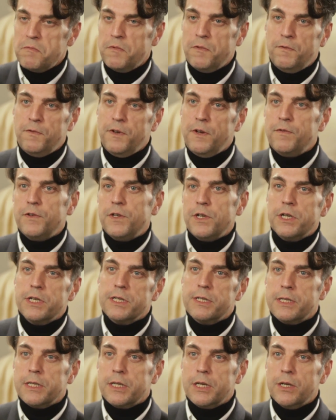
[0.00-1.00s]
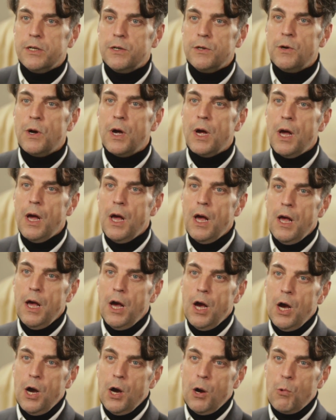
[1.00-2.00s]
50 years ago,
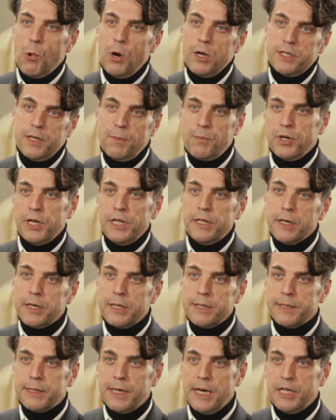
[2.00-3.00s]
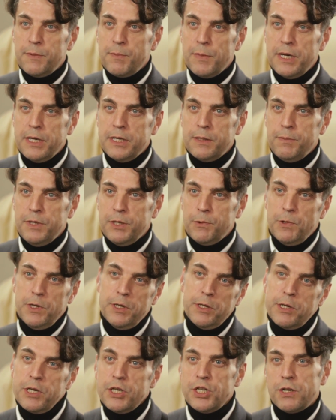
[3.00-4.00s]
was a political statement between
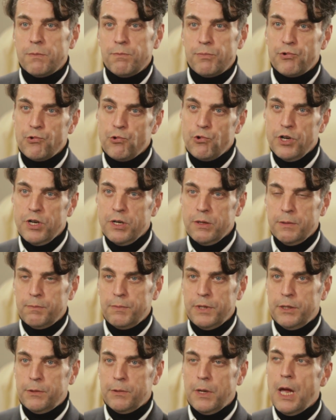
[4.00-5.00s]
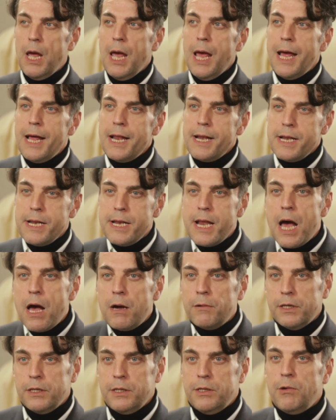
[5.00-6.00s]
rich and poor. Now
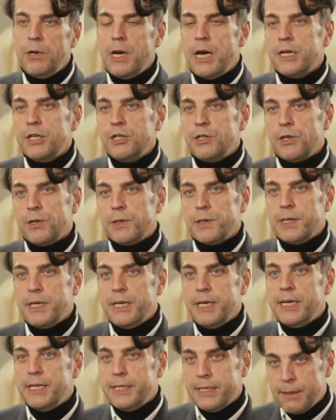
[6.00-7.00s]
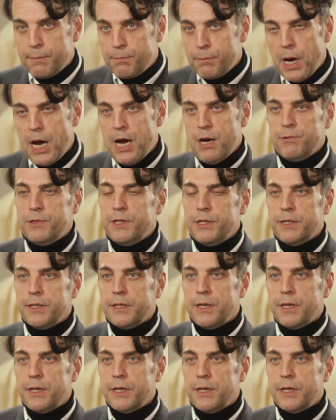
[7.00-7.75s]
the new luxury is about,